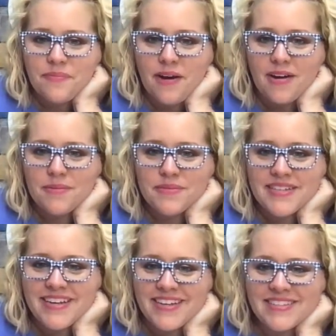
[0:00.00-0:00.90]
Autumn
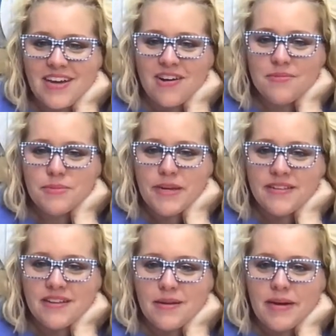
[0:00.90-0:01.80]
says, Autumn's been in
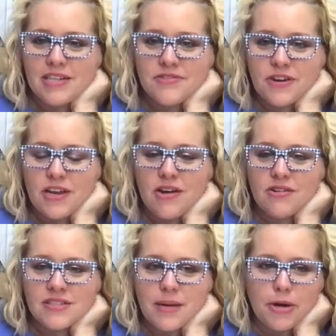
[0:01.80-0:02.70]
the clubhouse for a
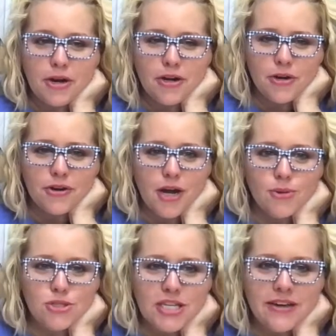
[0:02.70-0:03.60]
long time. You're an
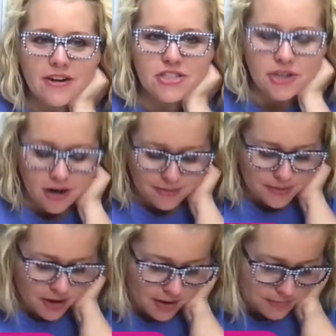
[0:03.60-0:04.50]
OG, aren't you,
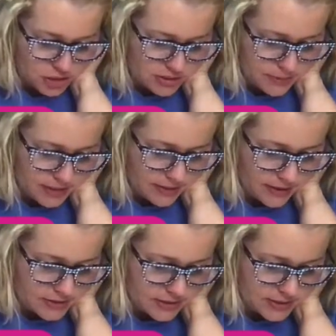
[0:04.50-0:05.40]
Autumn? She's been in
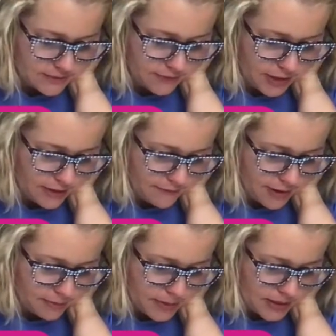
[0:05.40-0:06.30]
there since the very,
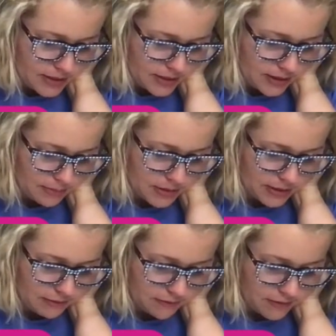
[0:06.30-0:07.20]
very beginning, I
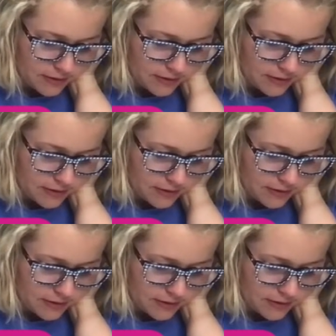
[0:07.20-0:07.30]
believe.